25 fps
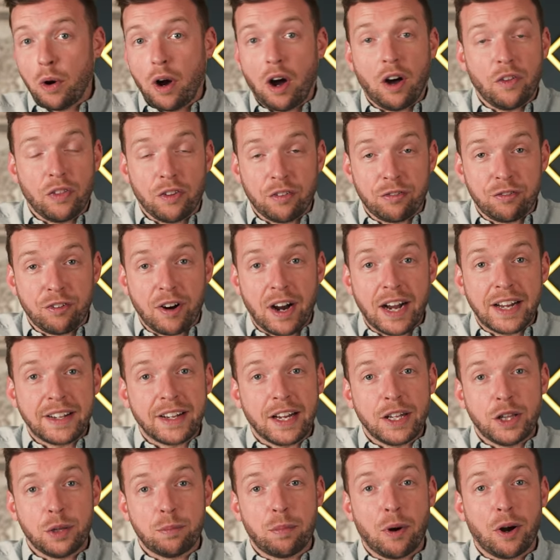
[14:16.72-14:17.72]
On the
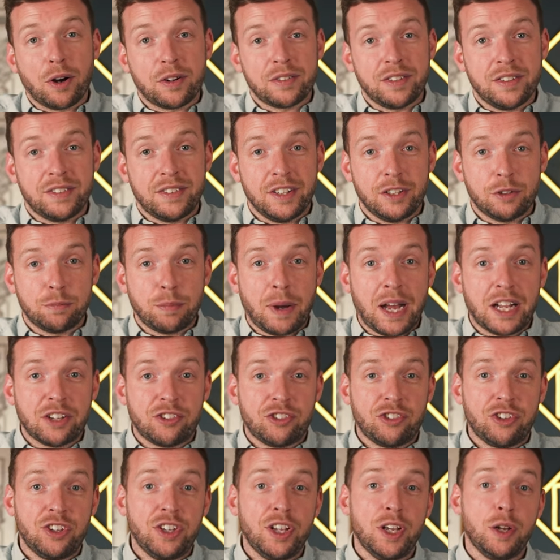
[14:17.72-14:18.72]
Friday, the box is
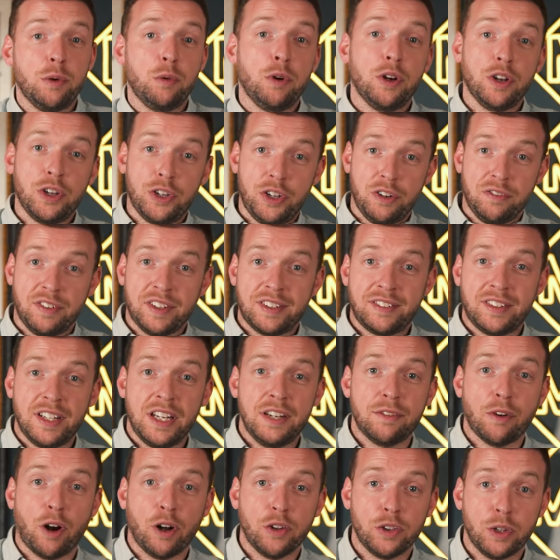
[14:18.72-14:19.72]
dispatched to you, you
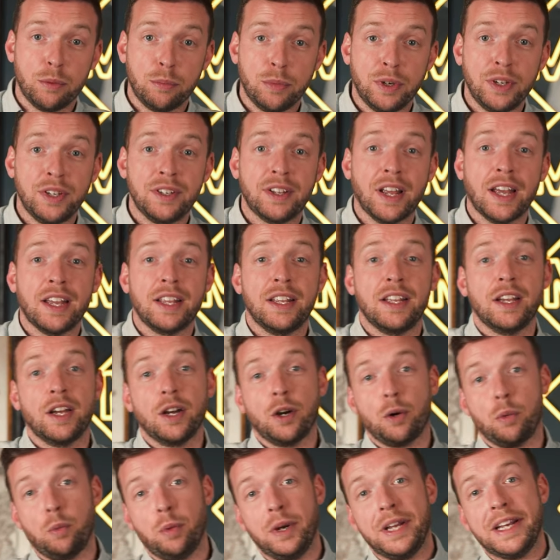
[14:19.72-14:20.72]
receive it on the Monday,
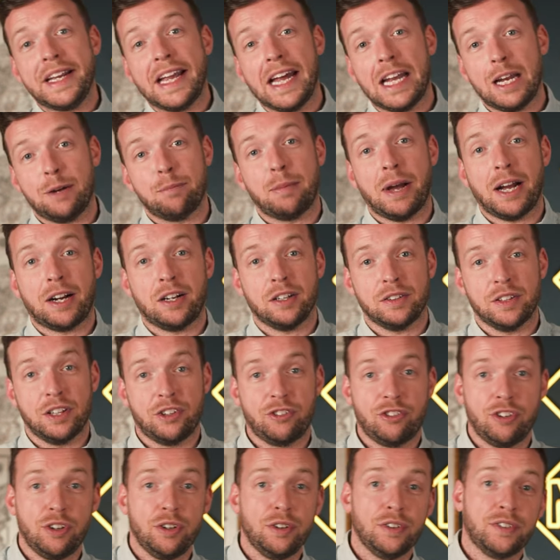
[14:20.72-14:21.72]
we get it back on the
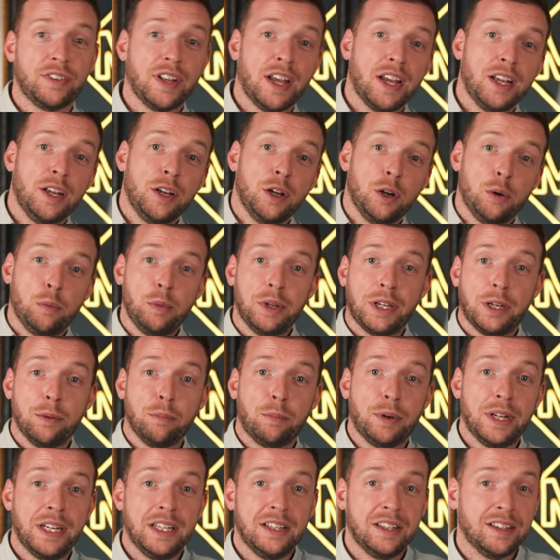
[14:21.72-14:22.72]
Tuesday, we
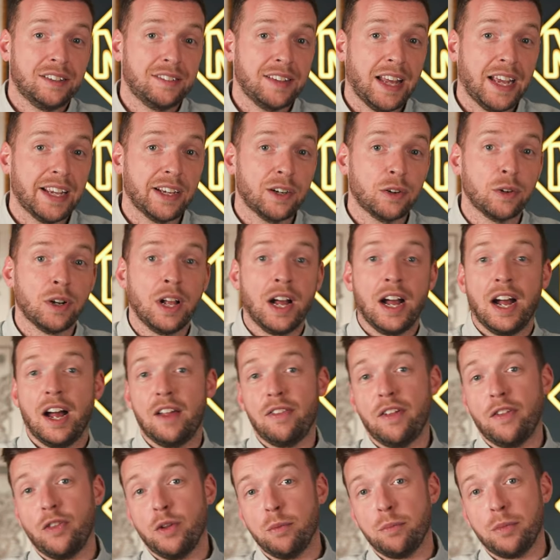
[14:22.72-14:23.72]
complete the sale,
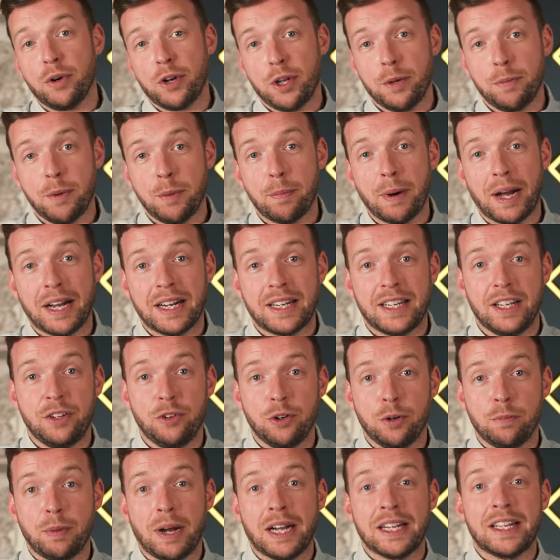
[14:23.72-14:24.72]
and then the money will be back in
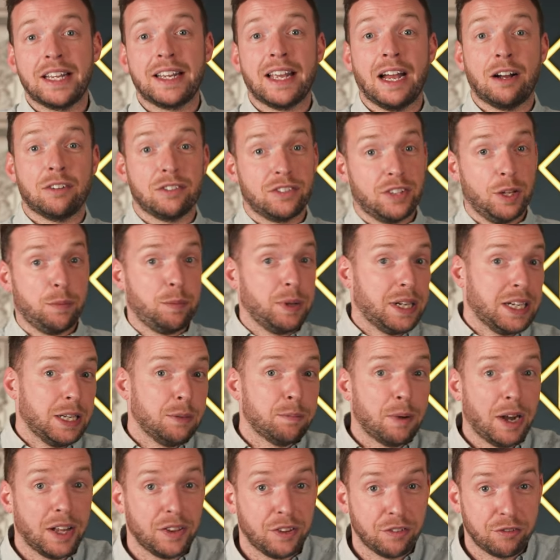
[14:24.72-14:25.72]
your bank account typically
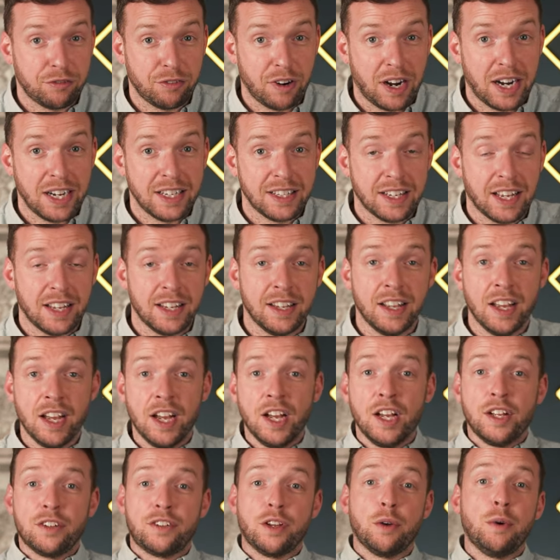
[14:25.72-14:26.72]
by the Friday.
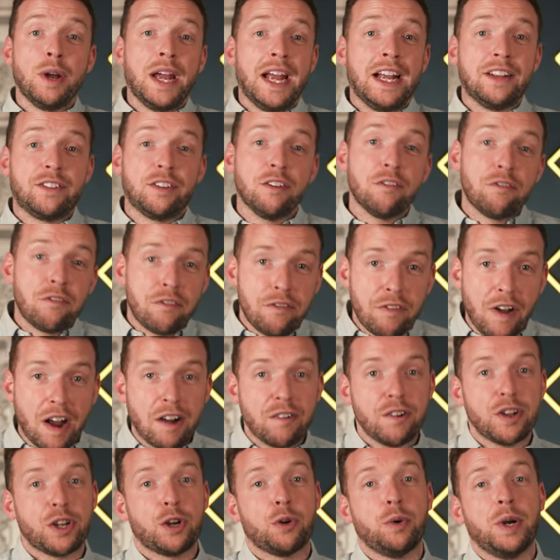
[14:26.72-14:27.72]
So it's a
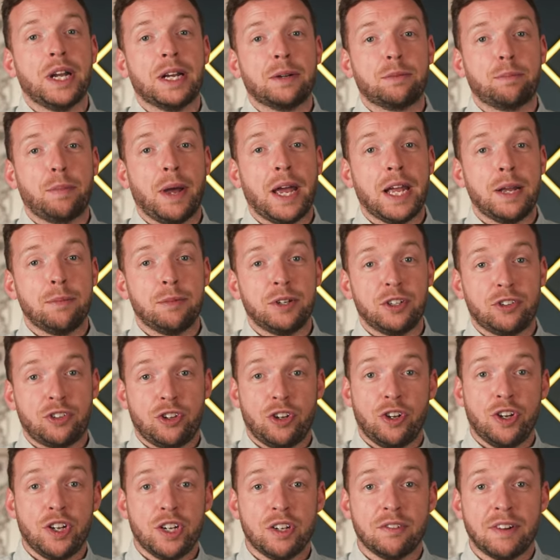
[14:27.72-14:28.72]
very quick payment
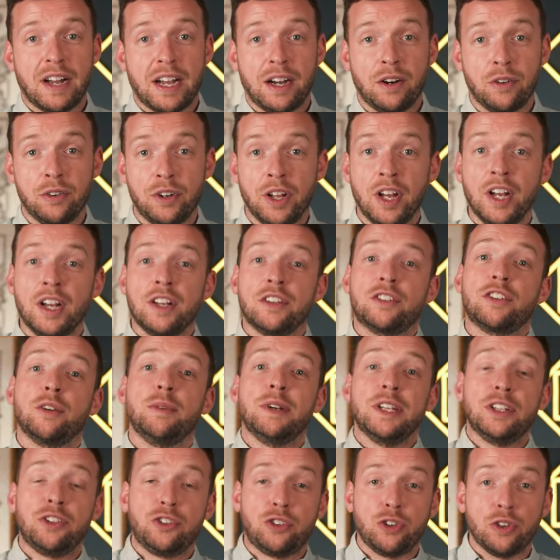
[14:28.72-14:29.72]
turnaround. So
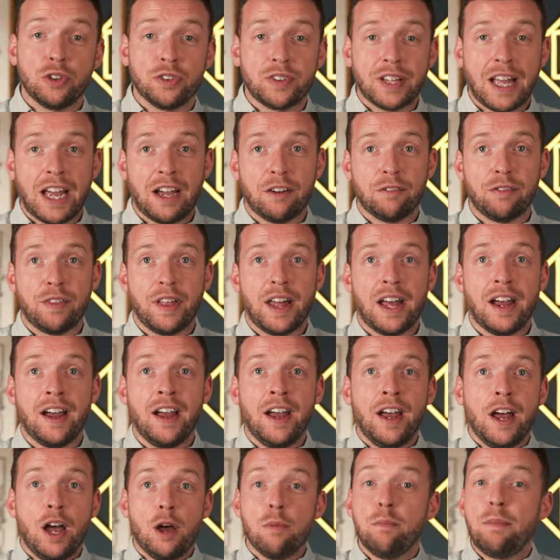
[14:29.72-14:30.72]
it does have that
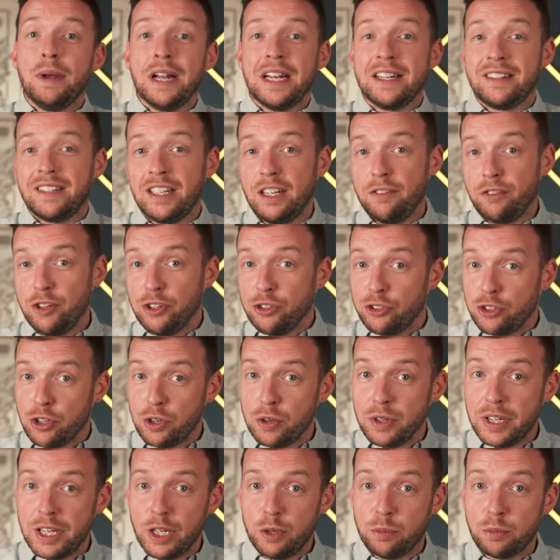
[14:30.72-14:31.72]
ability, if you
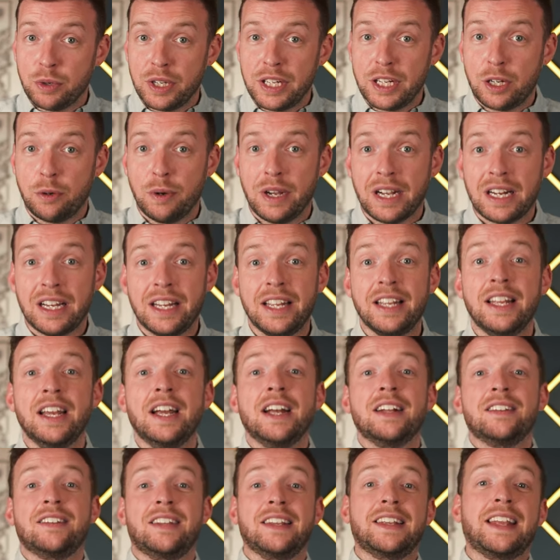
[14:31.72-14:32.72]
do need money quickly,
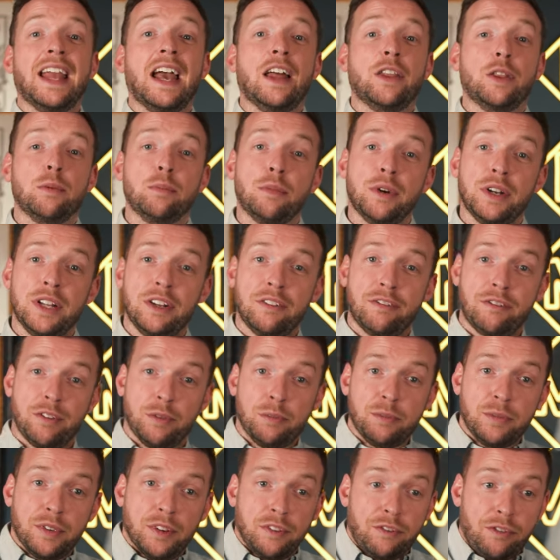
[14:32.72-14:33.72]
to get the money
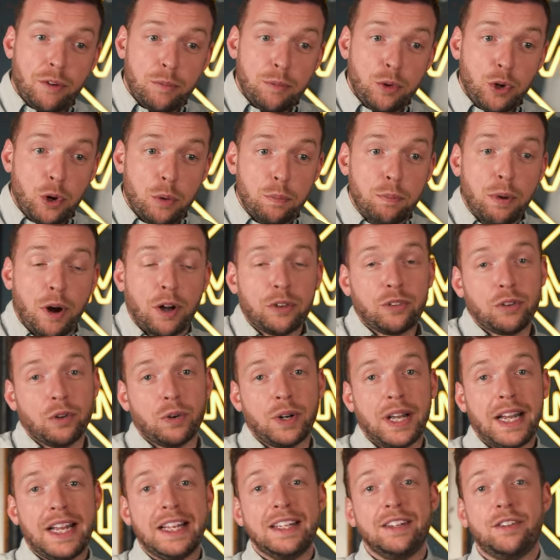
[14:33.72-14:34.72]
from your
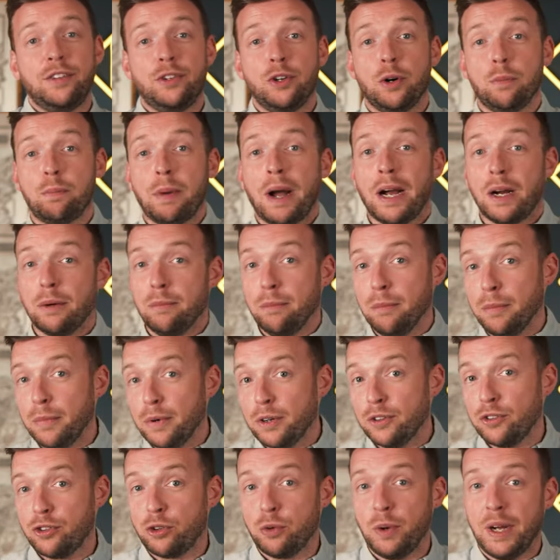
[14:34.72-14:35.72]
bottle into your bank
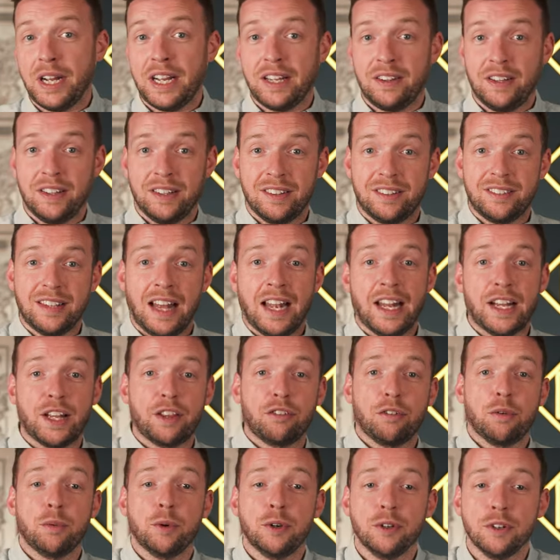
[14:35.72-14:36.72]
much quicker than selling
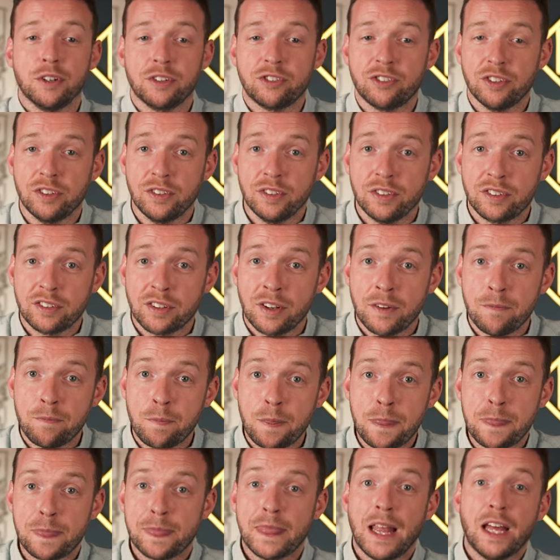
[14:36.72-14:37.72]
through auctions.
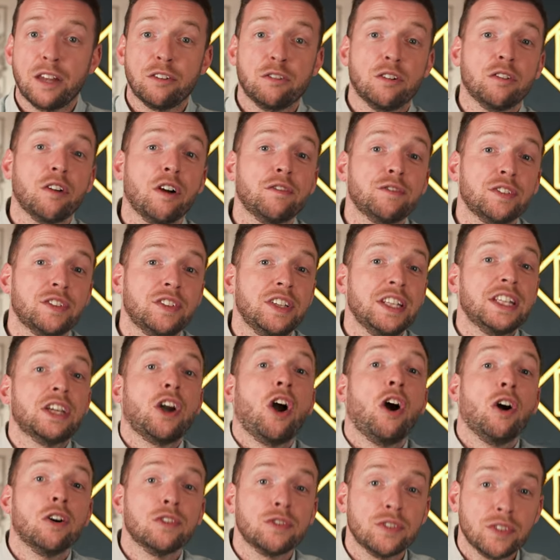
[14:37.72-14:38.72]
Now, there are obviously
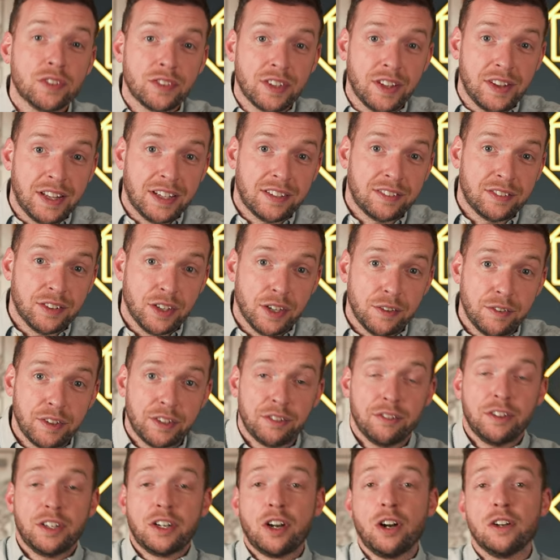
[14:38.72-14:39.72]
cons to this
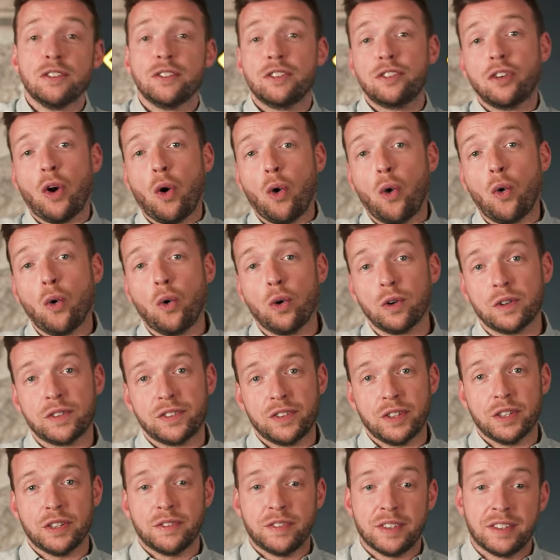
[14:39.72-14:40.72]
service. There are cons to all
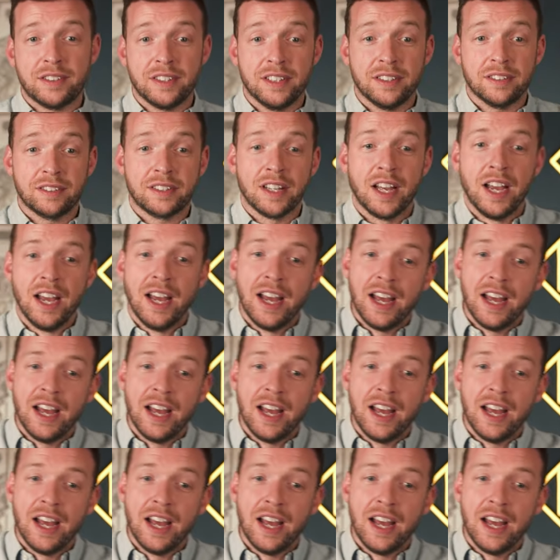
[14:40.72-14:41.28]
services.